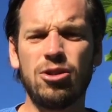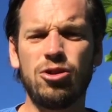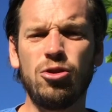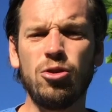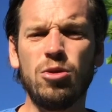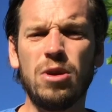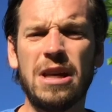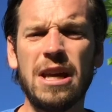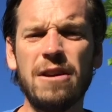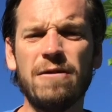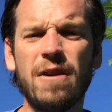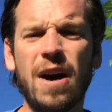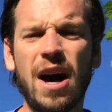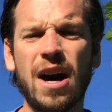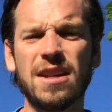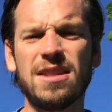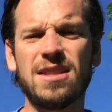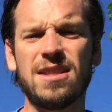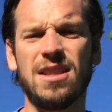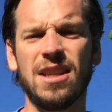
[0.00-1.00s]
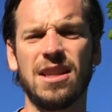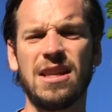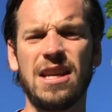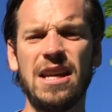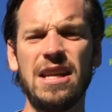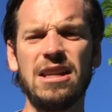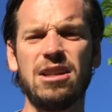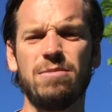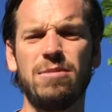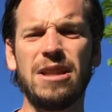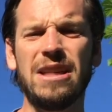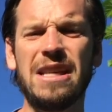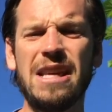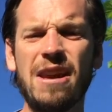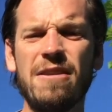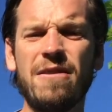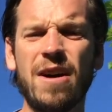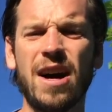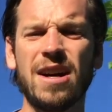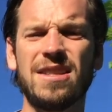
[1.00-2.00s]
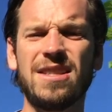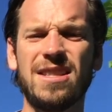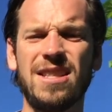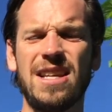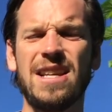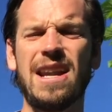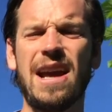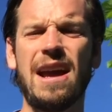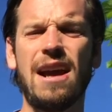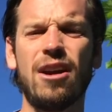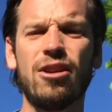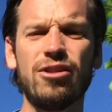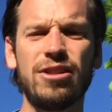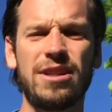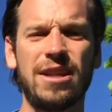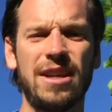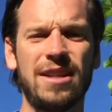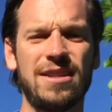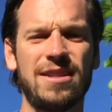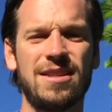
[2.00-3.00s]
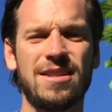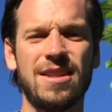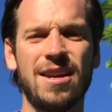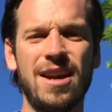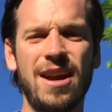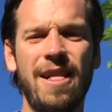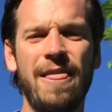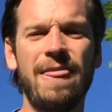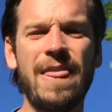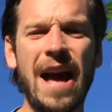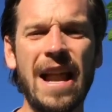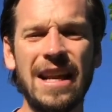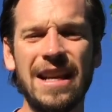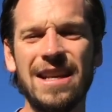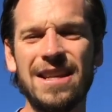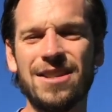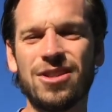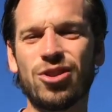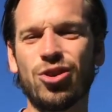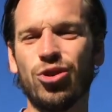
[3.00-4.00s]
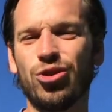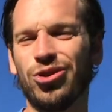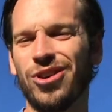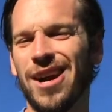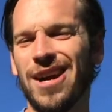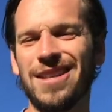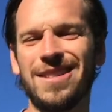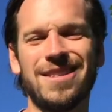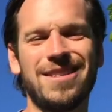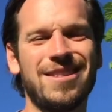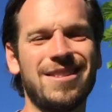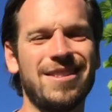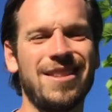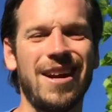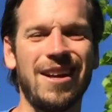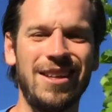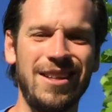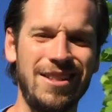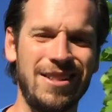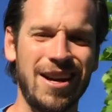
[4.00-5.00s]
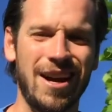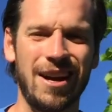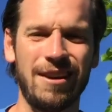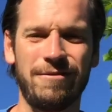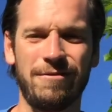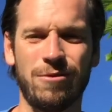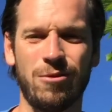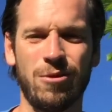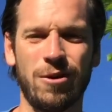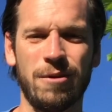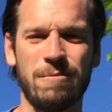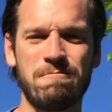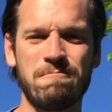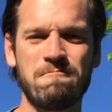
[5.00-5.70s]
to give us the kingdom, to give us the inheritance that is Christ's, that he died for.